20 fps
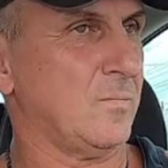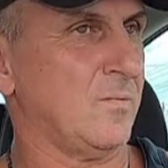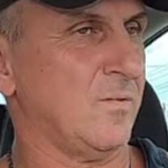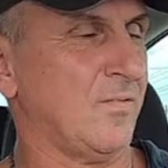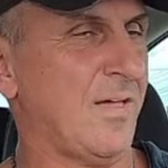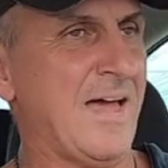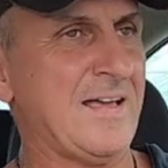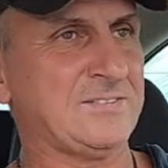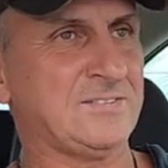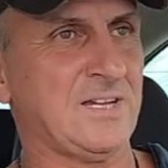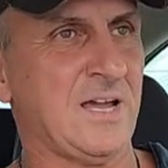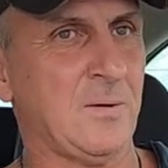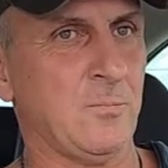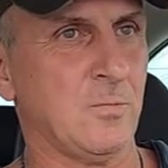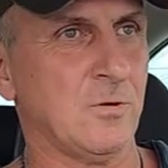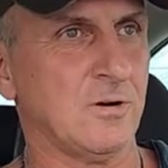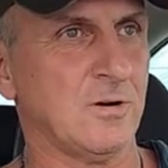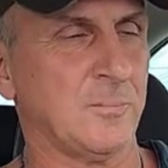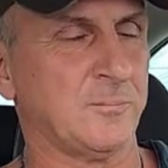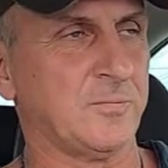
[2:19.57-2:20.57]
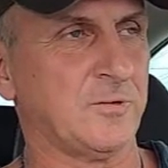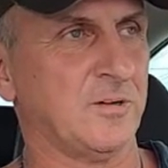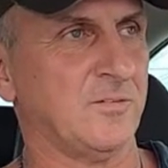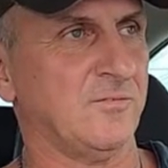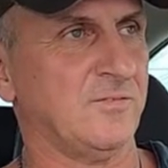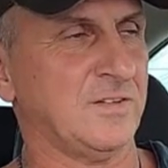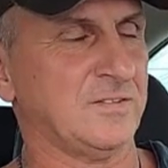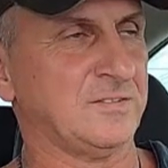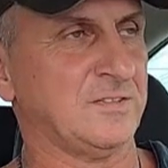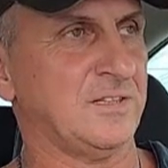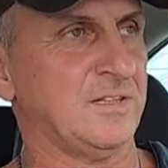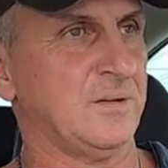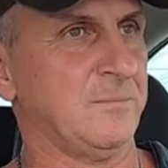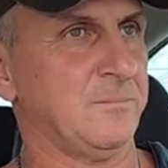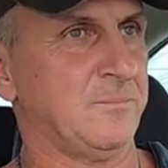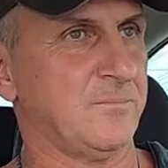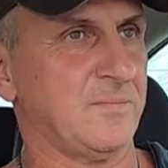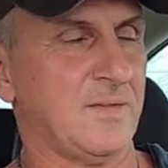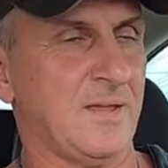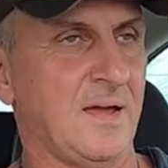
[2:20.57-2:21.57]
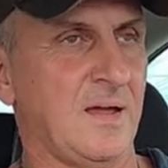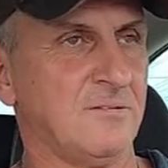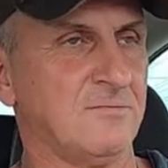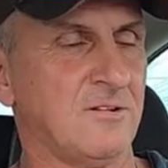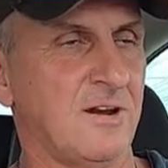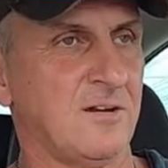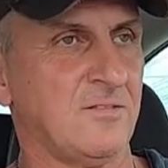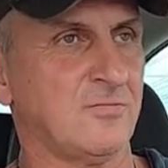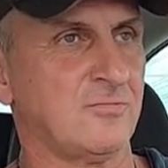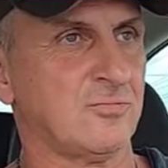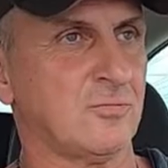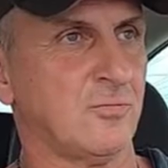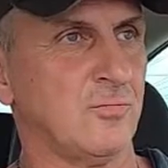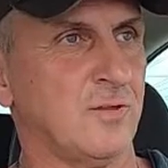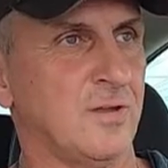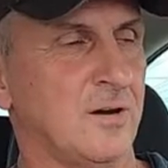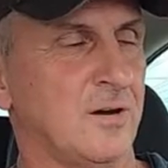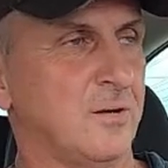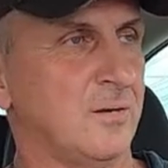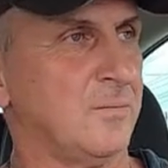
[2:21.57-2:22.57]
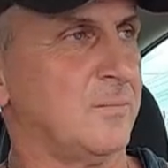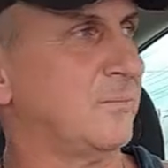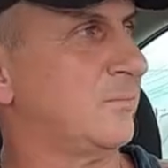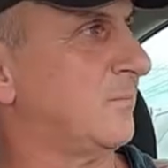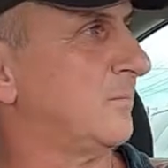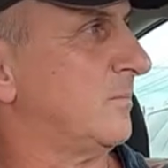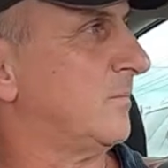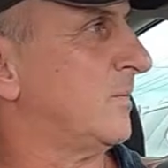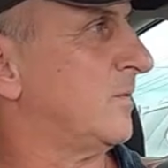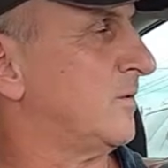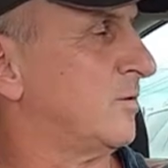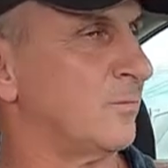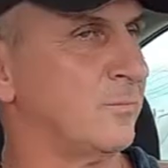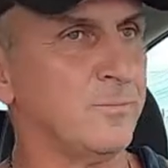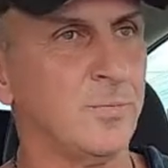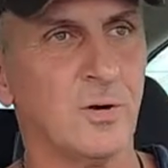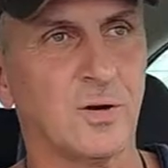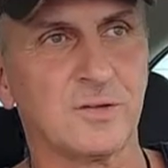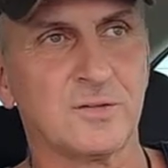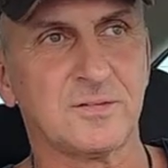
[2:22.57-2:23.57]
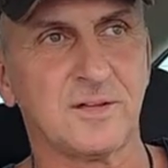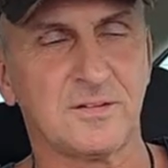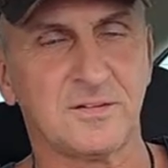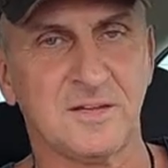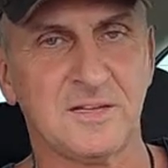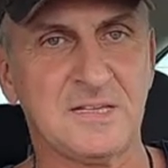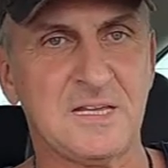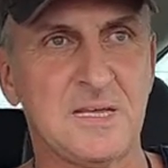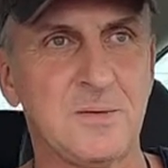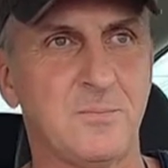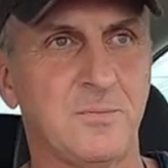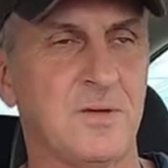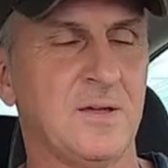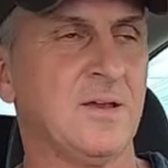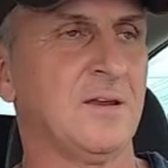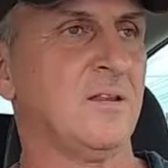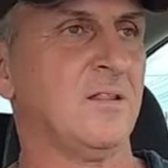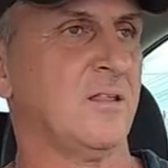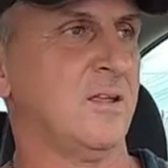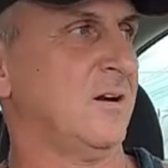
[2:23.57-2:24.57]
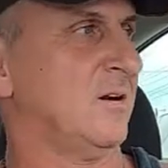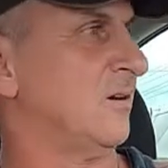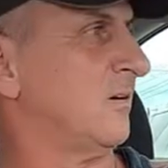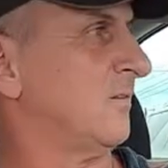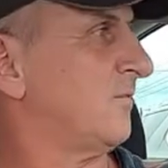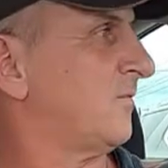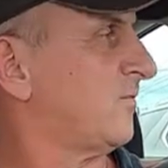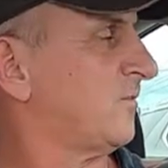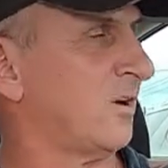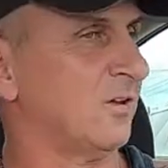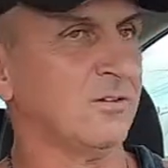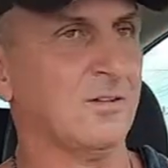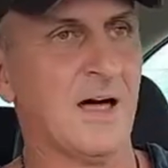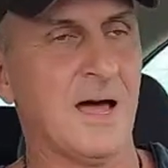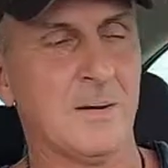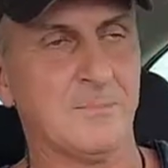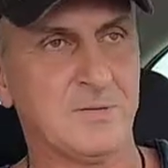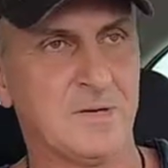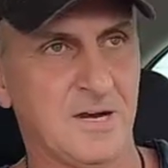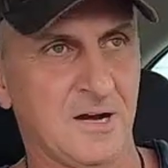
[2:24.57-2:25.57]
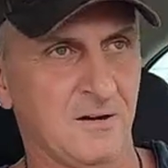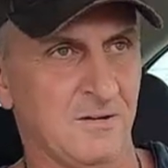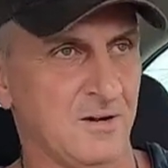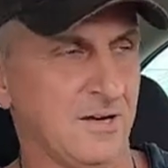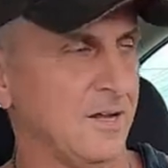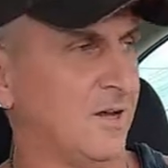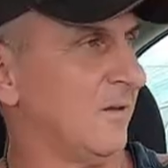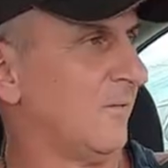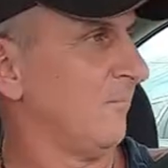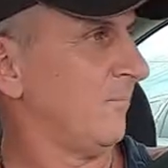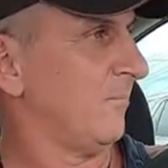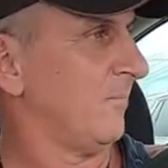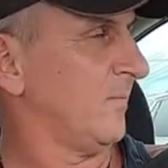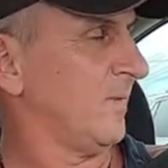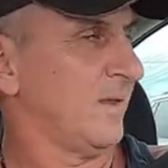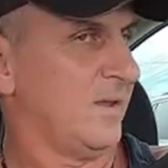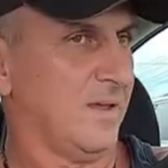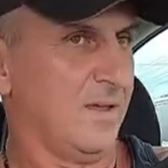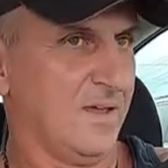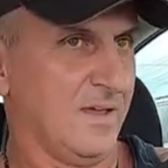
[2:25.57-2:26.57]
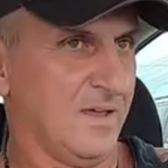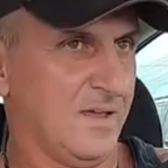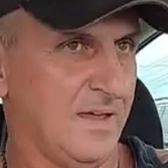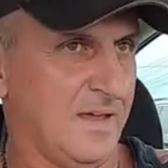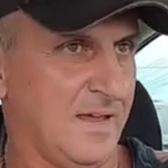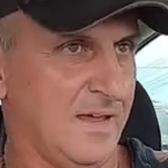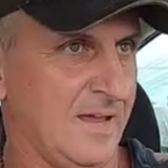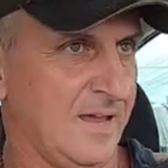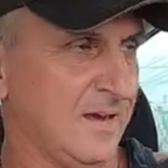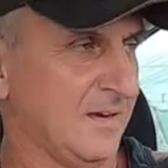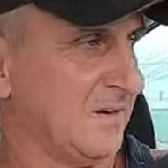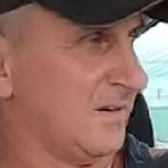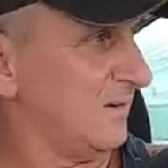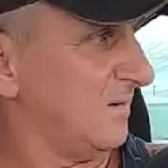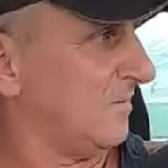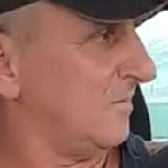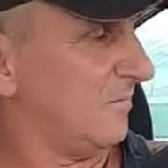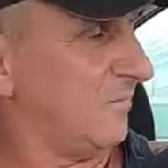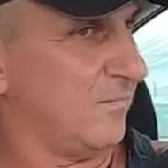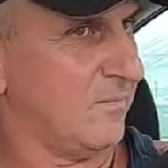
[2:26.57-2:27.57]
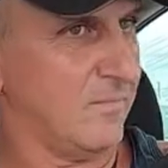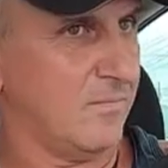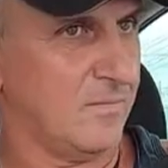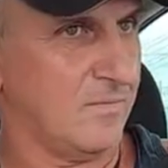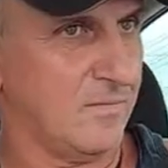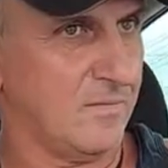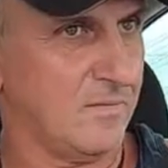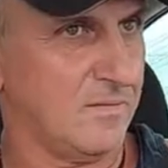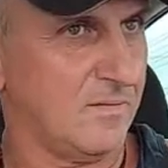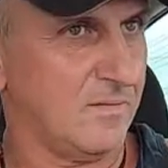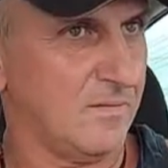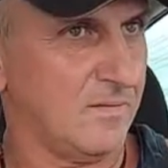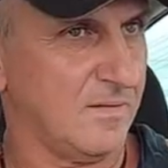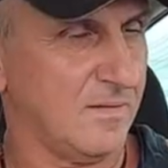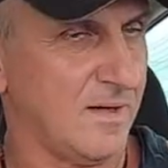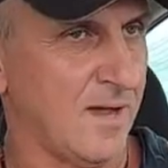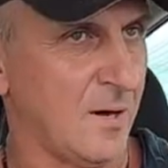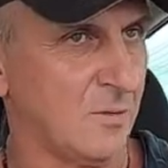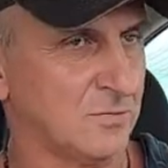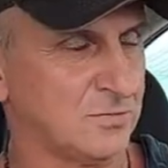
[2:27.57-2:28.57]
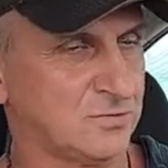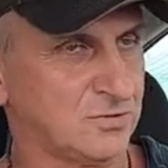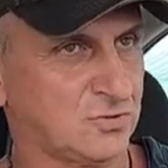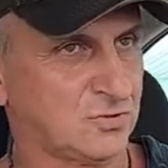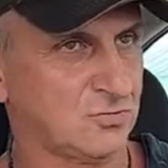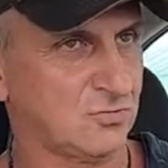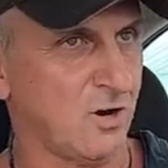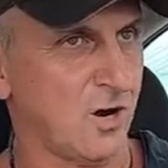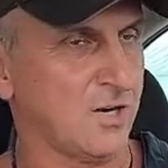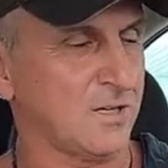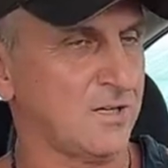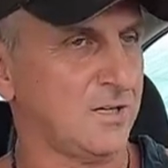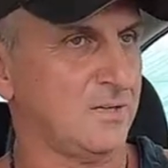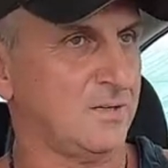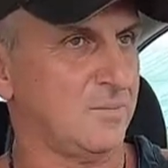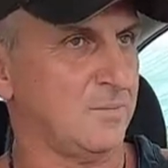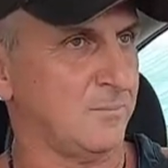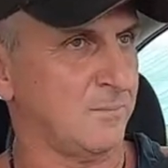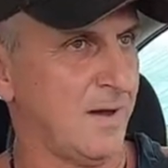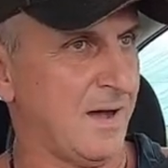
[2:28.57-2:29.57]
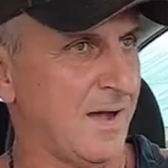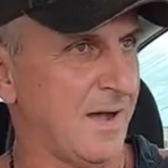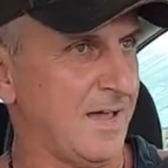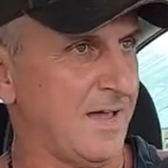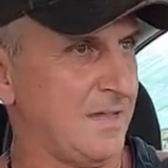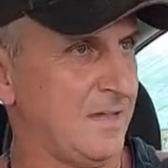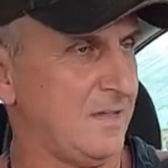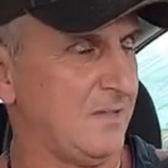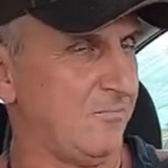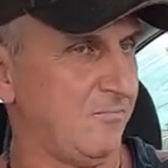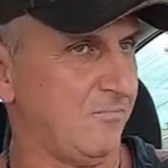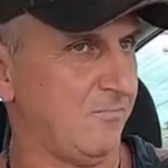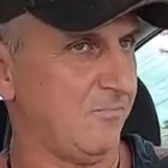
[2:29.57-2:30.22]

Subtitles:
the last time we were up there and visited, I read through their book that they keep in their front lobby area, and I was struck by